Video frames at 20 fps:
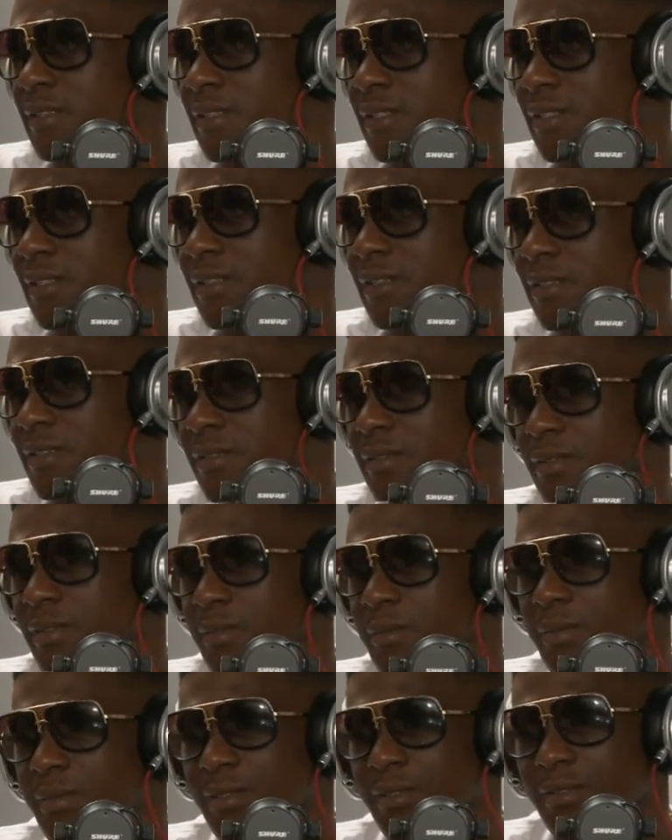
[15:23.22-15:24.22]
kids. You know,
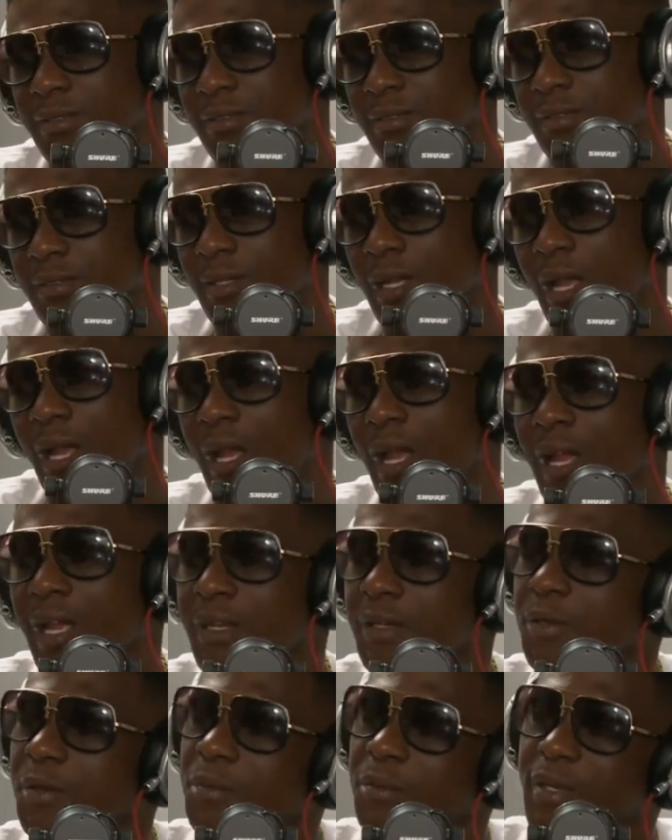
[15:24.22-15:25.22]
but
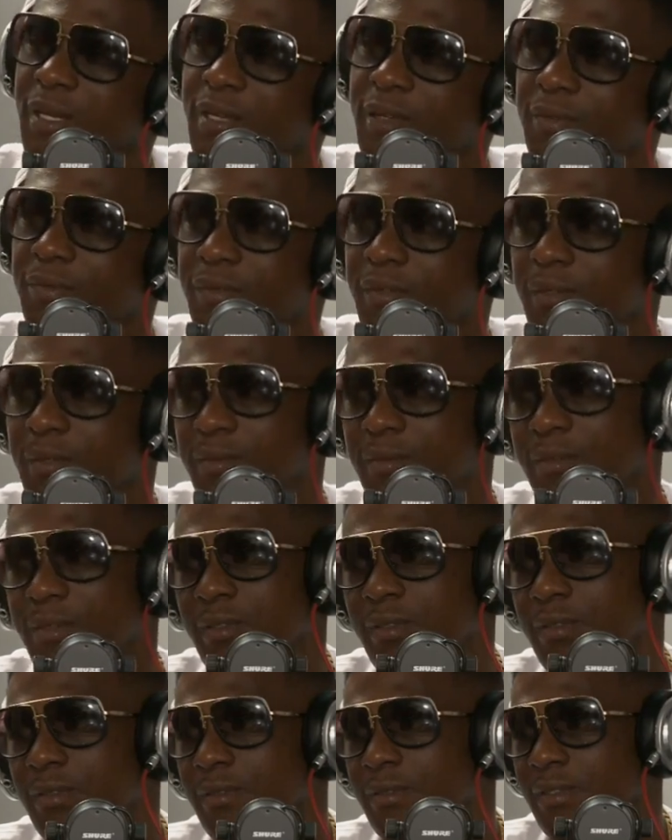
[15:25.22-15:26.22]
ain't no man for no
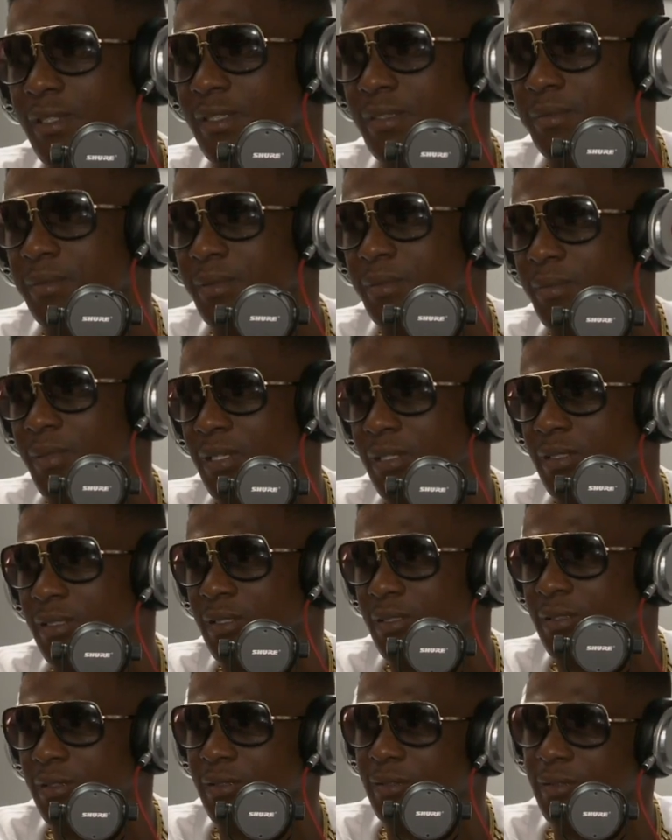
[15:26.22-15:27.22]
discipline my kids.